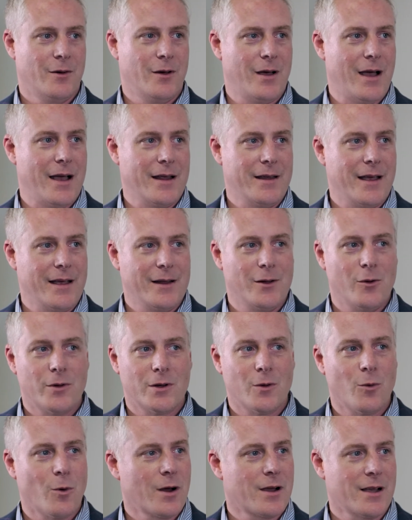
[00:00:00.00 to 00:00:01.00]
I don't
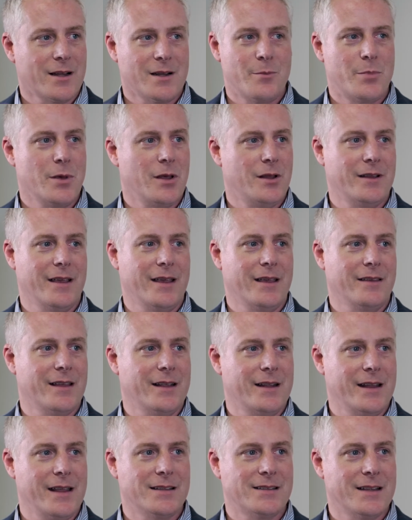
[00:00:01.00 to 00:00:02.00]
want to work on a building
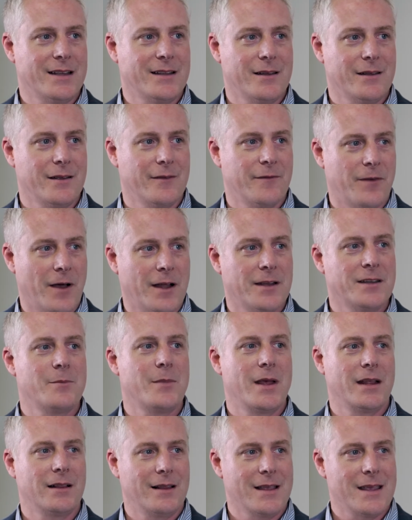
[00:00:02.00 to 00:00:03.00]
that isn't
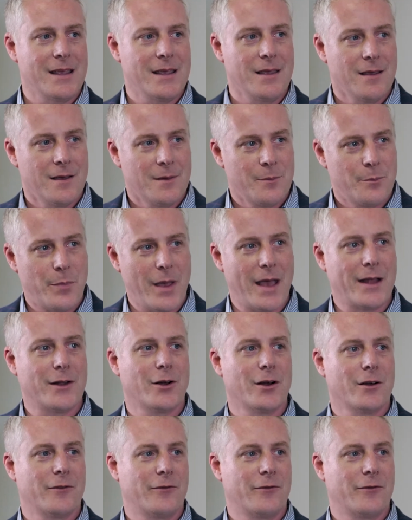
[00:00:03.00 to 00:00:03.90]
fundamentally better